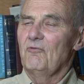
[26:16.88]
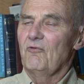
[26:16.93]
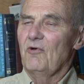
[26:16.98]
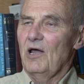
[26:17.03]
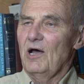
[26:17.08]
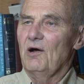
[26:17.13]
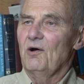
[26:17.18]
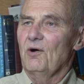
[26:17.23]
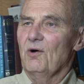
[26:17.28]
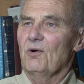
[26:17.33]

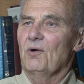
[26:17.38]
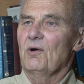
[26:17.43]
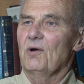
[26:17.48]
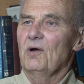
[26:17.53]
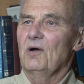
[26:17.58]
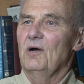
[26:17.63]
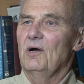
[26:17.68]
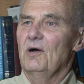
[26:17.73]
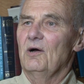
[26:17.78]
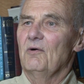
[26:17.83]

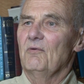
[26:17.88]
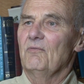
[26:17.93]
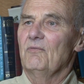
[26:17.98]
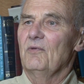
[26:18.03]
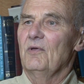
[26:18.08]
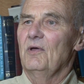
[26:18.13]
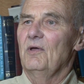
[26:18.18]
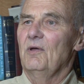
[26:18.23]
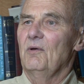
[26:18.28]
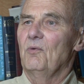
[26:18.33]
flower of
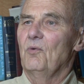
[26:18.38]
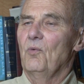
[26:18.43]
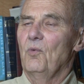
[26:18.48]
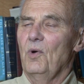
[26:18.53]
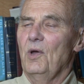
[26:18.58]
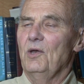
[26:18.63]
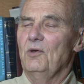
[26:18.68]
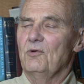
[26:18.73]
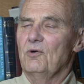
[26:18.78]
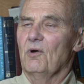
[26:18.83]
the
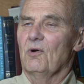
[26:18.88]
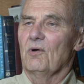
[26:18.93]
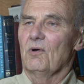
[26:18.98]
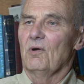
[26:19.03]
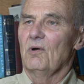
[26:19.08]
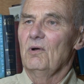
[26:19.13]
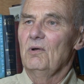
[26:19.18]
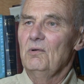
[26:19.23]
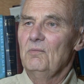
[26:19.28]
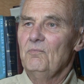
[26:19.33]
wheat
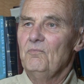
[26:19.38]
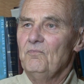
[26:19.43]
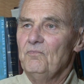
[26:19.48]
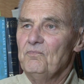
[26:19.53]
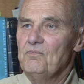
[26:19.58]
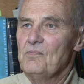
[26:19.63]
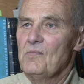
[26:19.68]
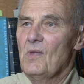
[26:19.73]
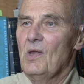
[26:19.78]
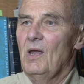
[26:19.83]
kernel
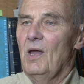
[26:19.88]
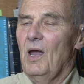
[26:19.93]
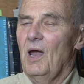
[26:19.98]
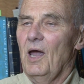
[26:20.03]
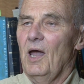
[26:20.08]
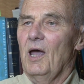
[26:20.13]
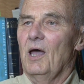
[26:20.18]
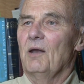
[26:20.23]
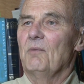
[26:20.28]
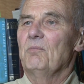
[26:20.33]

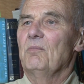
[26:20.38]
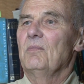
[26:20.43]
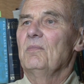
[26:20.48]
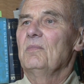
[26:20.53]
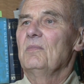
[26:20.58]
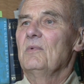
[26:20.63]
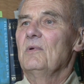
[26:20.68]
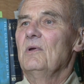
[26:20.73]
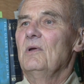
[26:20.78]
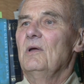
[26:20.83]
and
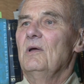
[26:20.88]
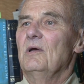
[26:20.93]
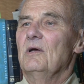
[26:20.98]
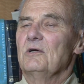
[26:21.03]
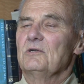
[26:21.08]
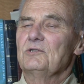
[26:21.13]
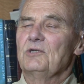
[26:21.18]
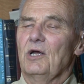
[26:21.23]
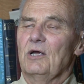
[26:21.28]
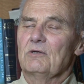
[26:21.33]

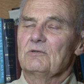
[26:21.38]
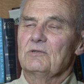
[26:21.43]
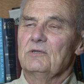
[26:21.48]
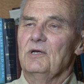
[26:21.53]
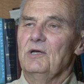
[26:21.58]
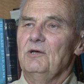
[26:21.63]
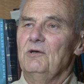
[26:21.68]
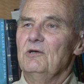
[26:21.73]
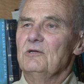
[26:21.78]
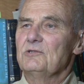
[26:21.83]

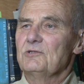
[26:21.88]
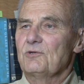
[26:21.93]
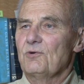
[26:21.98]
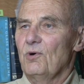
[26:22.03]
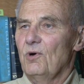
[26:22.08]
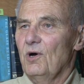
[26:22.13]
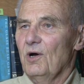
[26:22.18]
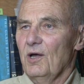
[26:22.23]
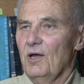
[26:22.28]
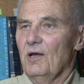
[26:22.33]
essentially
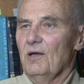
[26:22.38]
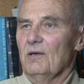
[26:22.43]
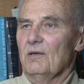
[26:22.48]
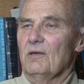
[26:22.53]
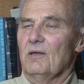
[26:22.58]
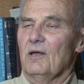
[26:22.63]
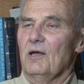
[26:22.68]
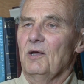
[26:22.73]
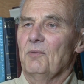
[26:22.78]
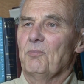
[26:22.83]
destroy it.
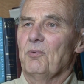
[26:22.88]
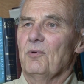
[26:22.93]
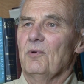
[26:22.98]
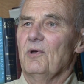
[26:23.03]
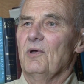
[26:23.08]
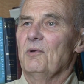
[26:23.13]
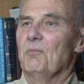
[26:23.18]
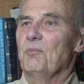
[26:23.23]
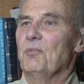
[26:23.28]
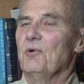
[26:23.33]

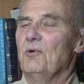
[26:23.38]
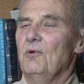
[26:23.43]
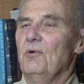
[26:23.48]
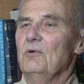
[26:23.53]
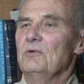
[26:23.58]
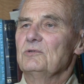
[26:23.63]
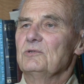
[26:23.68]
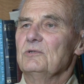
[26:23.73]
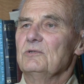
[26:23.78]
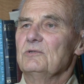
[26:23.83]
It
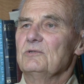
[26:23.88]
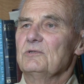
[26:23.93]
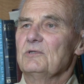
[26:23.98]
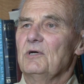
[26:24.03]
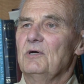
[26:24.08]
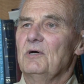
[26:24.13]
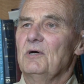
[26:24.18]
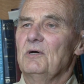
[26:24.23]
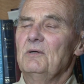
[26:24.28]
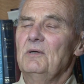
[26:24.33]
produces
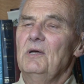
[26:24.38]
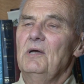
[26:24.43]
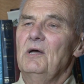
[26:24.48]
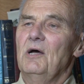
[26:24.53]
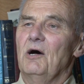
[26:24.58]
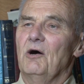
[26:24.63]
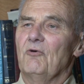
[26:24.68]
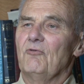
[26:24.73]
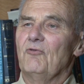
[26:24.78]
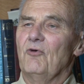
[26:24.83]
a
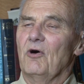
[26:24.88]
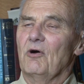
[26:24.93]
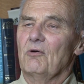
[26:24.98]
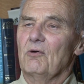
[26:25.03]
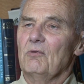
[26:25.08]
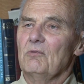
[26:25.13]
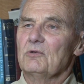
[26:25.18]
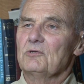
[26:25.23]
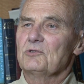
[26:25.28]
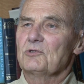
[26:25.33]

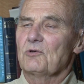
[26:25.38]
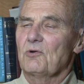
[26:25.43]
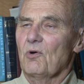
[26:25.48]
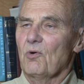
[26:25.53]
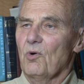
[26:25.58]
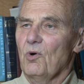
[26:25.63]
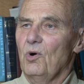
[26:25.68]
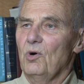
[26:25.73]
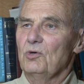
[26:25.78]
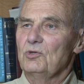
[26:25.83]
fungal
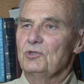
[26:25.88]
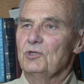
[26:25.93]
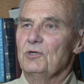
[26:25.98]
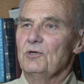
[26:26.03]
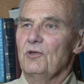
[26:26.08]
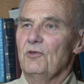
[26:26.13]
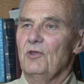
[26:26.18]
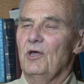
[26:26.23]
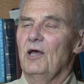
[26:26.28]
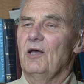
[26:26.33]

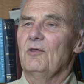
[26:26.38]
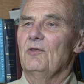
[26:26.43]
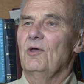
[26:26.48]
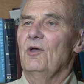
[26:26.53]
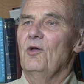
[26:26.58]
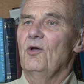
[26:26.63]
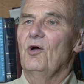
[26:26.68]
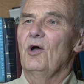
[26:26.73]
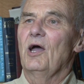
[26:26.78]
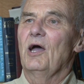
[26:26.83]
sclerotia then that
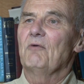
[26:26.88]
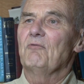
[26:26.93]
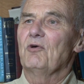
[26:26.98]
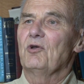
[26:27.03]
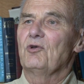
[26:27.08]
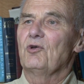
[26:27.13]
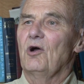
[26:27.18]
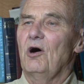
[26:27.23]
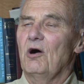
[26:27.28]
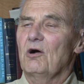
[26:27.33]
you have a
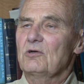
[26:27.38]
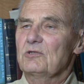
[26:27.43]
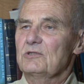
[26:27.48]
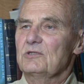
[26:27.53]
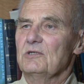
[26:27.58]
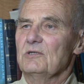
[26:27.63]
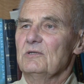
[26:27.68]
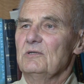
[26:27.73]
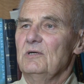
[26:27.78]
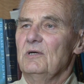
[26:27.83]

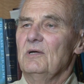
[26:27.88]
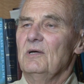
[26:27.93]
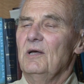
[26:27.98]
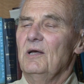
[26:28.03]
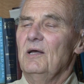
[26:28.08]
toxin